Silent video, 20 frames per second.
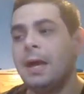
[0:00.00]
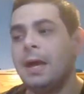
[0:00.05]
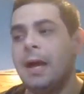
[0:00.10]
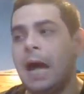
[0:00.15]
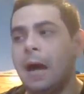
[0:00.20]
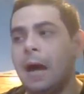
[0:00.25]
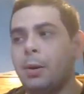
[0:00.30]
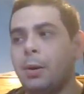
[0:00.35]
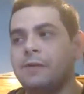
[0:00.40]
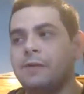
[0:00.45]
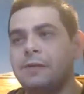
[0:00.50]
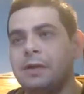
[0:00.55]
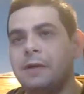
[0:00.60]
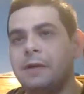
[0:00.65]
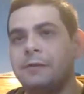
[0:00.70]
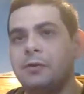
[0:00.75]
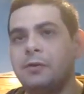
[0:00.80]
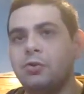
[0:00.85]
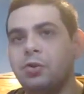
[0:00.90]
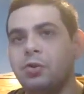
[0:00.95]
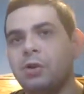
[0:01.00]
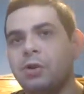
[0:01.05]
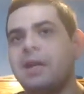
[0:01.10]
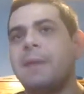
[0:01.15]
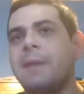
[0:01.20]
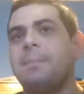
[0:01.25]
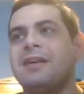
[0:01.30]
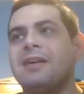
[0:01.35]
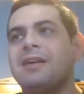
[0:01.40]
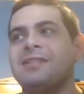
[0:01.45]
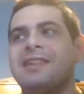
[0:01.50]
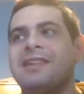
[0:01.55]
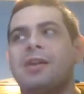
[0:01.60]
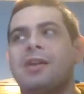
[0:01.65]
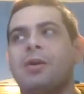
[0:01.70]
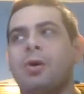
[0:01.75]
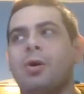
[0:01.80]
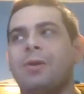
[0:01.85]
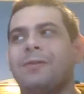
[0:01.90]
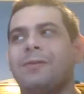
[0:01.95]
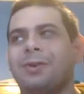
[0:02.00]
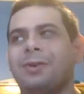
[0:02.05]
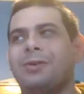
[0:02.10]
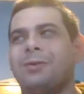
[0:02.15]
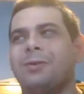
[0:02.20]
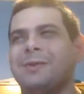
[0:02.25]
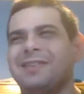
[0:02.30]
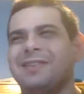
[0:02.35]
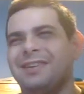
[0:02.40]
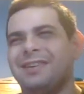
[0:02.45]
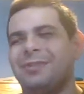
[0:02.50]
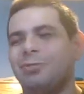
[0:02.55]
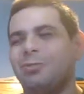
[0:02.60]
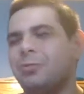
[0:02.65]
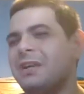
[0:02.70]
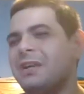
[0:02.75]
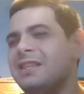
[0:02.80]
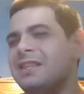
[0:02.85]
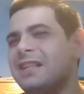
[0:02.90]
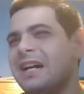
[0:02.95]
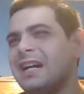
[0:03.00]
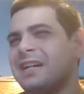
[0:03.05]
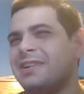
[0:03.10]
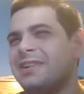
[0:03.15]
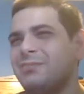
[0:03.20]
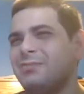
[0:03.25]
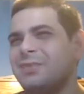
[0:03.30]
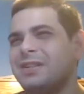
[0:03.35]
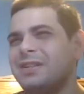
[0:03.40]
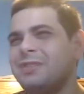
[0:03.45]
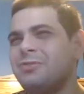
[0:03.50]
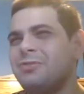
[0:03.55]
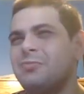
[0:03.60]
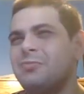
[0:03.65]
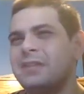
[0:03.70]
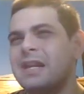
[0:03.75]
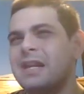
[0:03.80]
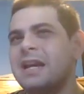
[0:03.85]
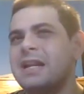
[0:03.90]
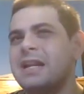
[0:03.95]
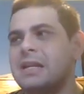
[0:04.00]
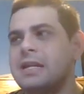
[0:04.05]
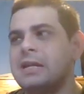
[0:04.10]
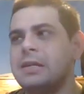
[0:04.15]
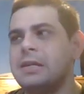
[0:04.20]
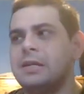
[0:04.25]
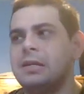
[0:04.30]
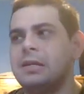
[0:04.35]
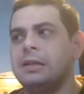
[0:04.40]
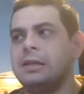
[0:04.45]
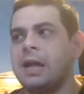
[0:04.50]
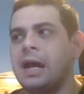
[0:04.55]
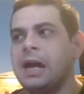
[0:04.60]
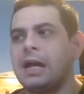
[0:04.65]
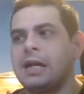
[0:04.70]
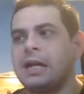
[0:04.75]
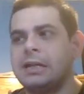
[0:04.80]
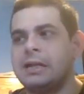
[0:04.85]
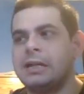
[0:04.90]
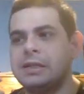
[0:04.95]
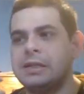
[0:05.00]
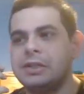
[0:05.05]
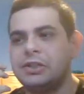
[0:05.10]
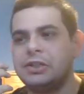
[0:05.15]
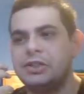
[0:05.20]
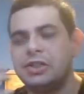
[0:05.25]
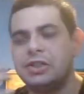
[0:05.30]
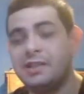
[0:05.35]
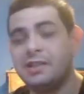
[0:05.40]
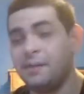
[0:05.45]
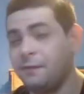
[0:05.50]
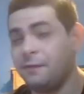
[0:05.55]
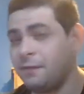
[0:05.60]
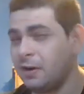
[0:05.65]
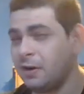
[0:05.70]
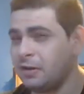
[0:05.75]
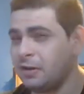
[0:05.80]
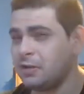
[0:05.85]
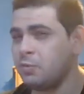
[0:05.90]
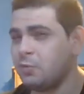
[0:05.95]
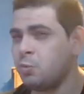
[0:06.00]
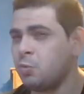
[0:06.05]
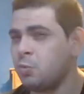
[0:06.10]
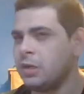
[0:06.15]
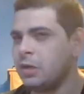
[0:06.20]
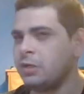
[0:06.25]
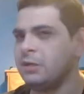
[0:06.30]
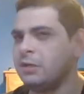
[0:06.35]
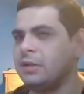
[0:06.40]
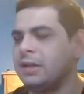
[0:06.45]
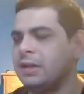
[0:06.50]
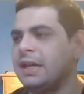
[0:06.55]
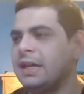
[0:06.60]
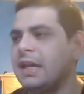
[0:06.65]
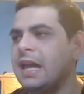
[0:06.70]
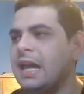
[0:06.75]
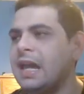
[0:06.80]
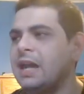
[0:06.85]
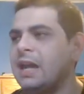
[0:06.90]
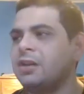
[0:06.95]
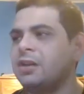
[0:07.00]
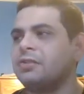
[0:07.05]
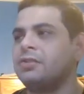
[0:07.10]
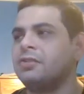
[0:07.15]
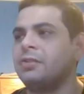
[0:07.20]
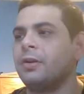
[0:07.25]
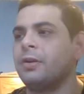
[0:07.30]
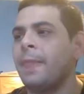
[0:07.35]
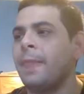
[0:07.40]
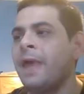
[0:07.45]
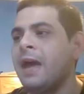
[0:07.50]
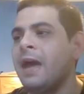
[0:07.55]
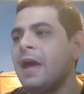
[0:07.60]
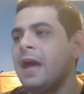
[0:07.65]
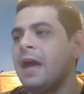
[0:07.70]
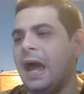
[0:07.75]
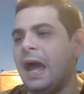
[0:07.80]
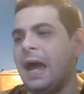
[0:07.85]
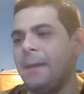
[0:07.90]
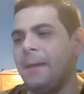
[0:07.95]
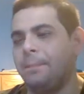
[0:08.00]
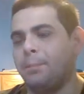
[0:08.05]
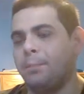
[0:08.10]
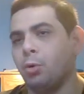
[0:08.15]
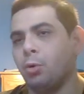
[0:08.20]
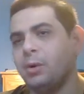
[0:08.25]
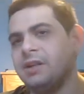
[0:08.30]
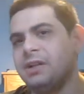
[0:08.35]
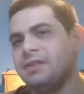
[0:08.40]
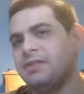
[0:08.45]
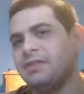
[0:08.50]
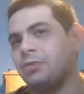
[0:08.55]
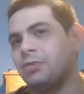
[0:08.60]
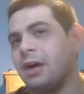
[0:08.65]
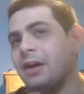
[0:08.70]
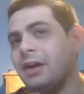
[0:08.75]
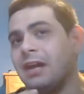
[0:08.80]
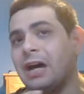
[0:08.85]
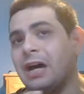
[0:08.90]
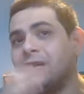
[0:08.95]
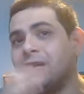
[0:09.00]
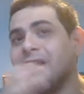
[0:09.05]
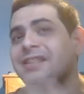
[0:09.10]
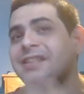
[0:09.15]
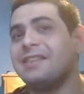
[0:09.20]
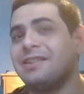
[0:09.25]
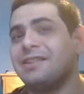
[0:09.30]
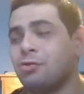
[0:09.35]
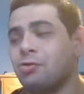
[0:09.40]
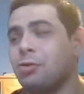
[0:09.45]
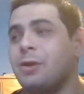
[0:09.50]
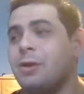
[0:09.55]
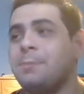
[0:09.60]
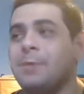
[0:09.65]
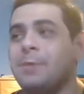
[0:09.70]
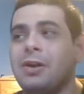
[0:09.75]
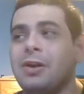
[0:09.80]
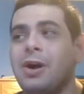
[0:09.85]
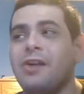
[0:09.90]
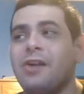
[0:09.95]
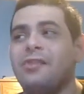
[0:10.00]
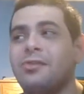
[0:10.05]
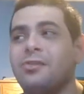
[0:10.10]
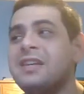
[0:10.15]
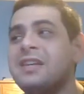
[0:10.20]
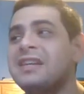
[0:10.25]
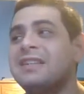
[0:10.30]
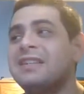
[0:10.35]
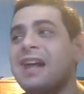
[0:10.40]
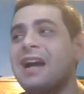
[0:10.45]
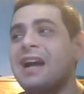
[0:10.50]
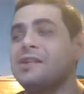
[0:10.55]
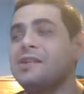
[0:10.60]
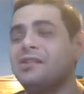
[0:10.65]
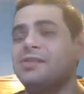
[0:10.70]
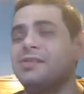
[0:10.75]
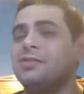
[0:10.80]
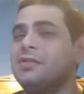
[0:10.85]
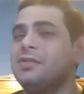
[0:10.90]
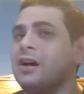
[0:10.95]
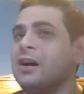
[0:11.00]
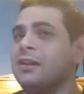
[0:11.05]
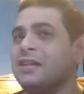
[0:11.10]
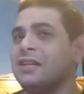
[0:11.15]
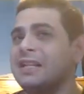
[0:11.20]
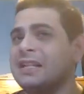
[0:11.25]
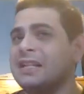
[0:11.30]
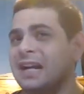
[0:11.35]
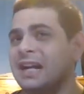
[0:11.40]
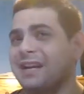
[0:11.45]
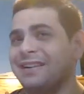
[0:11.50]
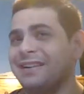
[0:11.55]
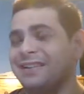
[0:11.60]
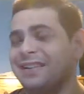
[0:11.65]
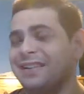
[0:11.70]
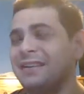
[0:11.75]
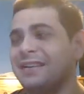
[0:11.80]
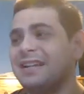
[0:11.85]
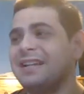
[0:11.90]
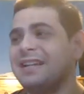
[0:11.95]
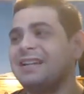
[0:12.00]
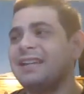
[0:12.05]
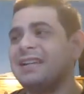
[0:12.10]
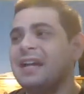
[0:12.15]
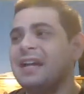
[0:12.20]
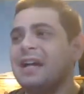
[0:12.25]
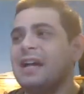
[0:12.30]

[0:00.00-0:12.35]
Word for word: However, if you look at Balzetta over the course of the story, that's when you get that she's a very weird character. At points throughout not only this story but also the entire uh, the entire series,